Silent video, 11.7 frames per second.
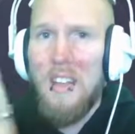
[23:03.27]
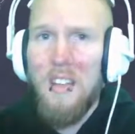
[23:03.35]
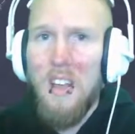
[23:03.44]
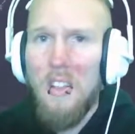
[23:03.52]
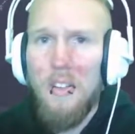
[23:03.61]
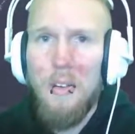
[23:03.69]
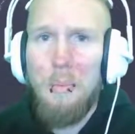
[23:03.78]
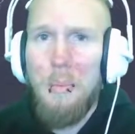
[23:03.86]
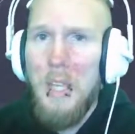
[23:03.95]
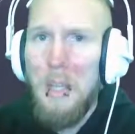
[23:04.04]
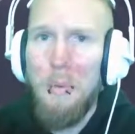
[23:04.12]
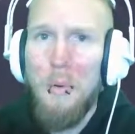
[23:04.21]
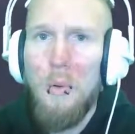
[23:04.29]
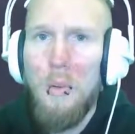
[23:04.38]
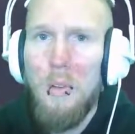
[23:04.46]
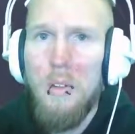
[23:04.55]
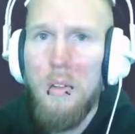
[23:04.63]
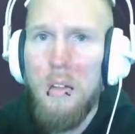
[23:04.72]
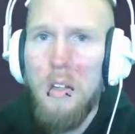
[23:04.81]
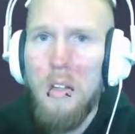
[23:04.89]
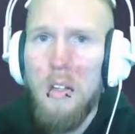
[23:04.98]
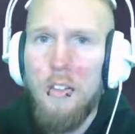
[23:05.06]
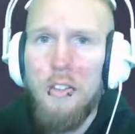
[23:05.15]
other people
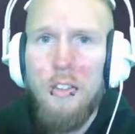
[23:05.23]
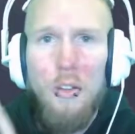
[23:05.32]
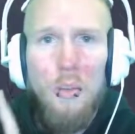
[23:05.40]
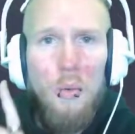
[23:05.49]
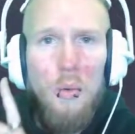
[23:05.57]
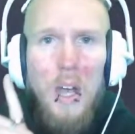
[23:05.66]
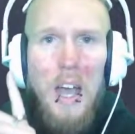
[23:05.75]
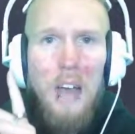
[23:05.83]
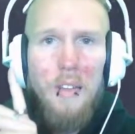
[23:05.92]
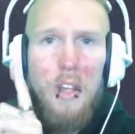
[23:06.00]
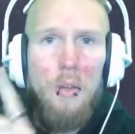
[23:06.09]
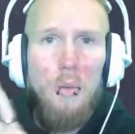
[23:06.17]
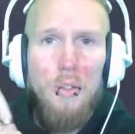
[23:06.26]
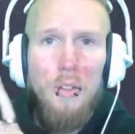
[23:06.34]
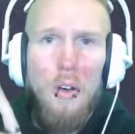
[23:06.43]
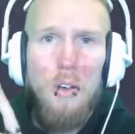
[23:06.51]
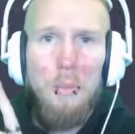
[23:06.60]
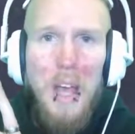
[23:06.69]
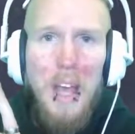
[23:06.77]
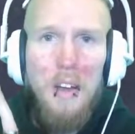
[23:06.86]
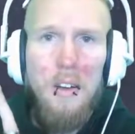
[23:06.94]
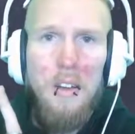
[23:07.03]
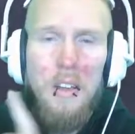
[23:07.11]
to have a new thought
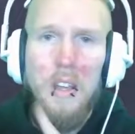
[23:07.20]
pattern.